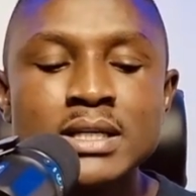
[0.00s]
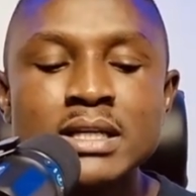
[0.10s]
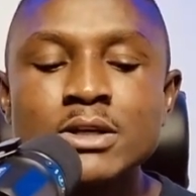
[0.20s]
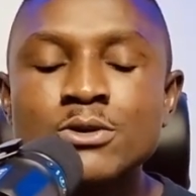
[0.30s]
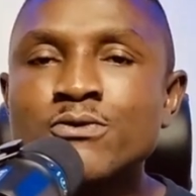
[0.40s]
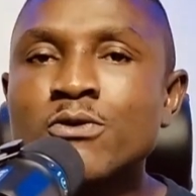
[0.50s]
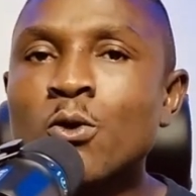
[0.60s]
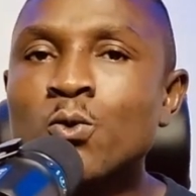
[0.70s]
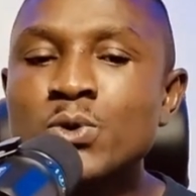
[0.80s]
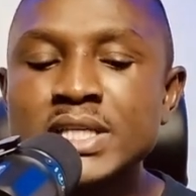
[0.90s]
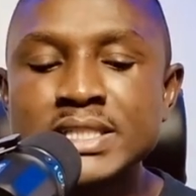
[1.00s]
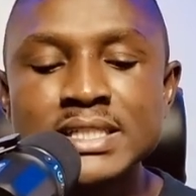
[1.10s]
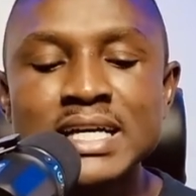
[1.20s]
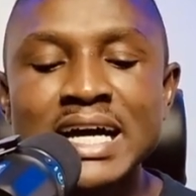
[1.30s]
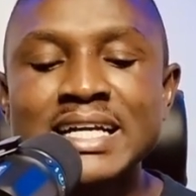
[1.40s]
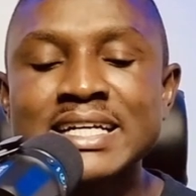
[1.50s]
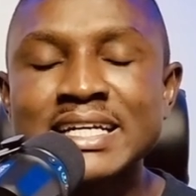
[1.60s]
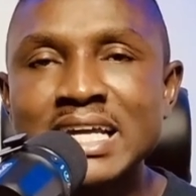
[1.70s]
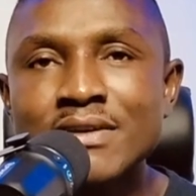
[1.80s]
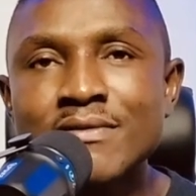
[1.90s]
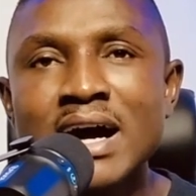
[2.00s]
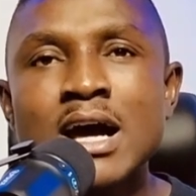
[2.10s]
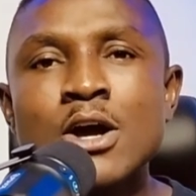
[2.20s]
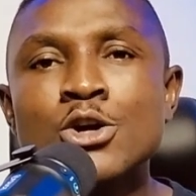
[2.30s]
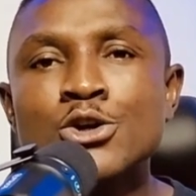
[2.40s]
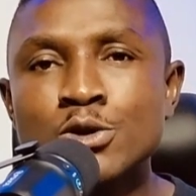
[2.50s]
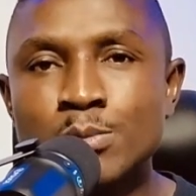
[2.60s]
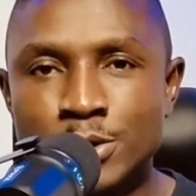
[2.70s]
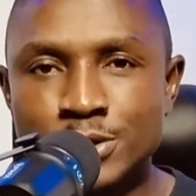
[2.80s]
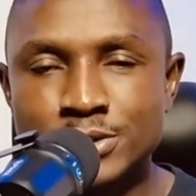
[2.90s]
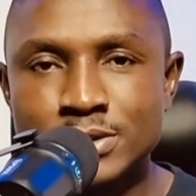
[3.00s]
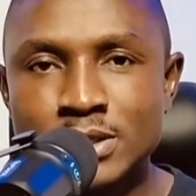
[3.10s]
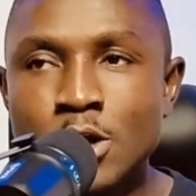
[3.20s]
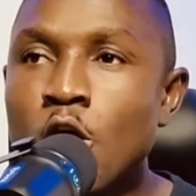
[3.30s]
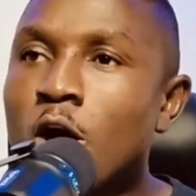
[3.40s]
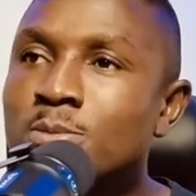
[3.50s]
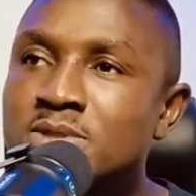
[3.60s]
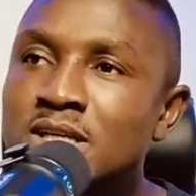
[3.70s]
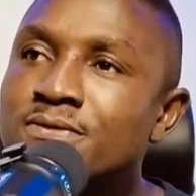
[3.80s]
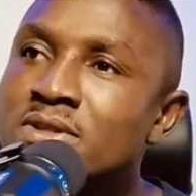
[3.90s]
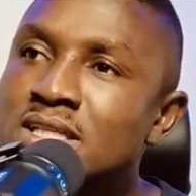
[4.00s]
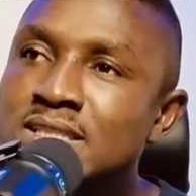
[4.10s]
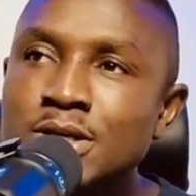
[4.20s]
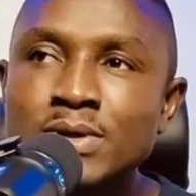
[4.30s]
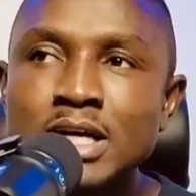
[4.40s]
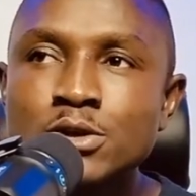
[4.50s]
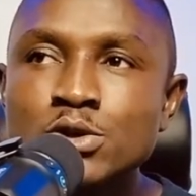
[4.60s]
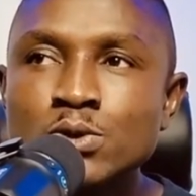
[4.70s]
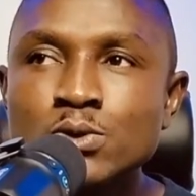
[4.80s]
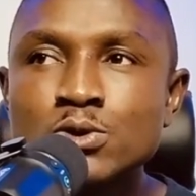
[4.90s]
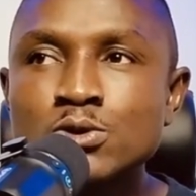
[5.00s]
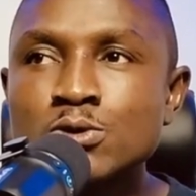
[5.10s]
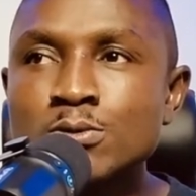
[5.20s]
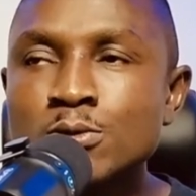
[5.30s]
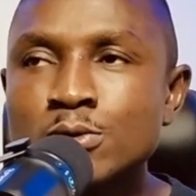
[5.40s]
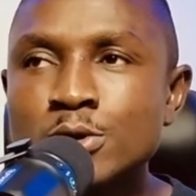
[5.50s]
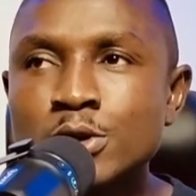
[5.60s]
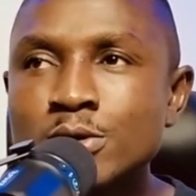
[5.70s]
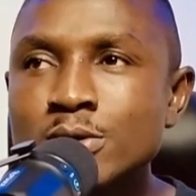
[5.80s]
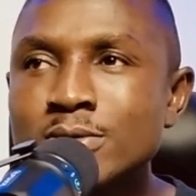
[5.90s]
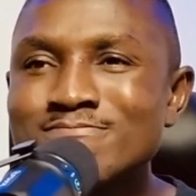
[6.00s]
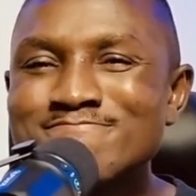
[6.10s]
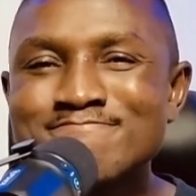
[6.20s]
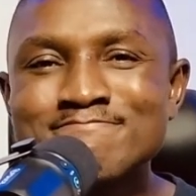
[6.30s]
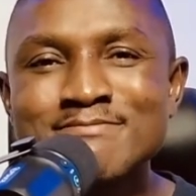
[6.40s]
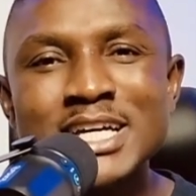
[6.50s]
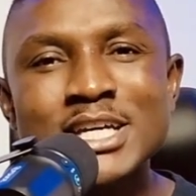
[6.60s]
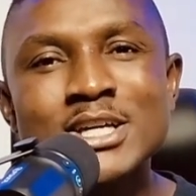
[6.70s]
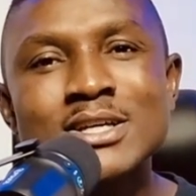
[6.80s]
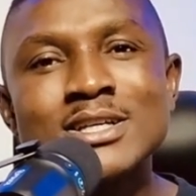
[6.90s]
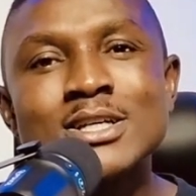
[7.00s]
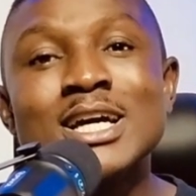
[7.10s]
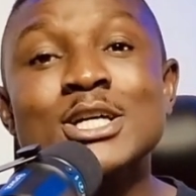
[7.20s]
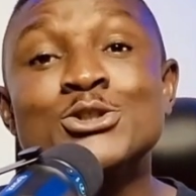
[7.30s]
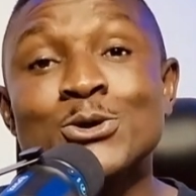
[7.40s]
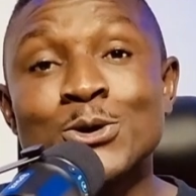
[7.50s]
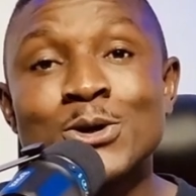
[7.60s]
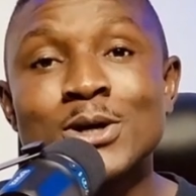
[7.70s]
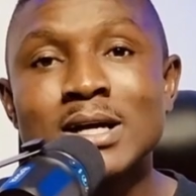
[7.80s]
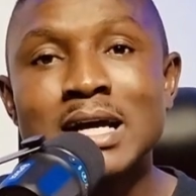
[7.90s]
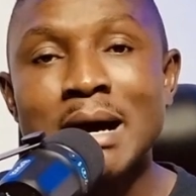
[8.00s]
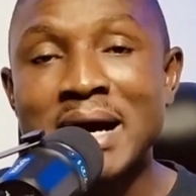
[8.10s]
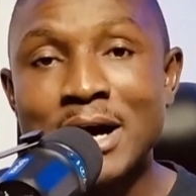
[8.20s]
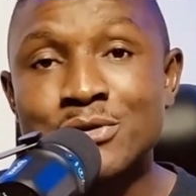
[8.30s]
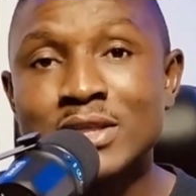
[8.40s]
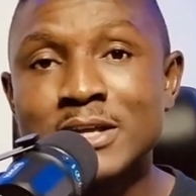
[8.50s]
then look for witty and clever humors. Observe things that you can use to, you know, make a joke about.